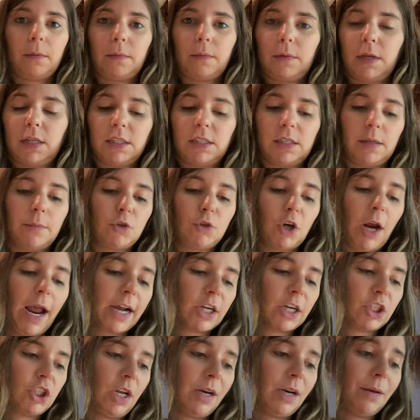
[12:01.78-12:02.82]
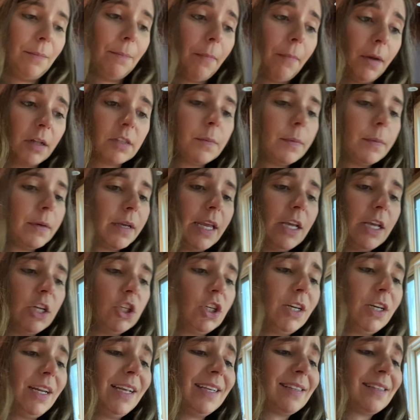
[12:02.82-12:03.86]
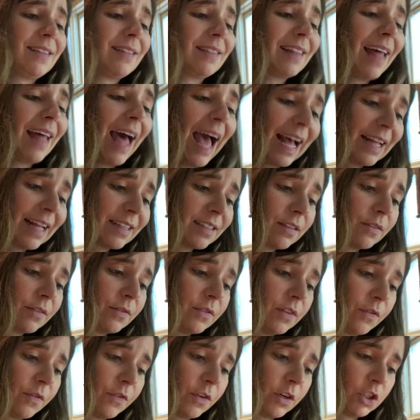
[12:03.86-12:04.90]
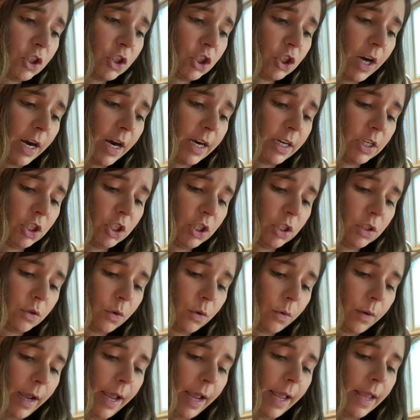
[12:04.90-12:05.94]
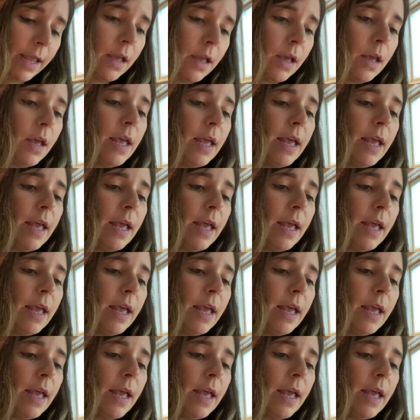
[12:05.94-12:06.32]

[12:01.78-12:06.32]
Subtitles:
and subtraction, multiplication has lots of different strategies, okay?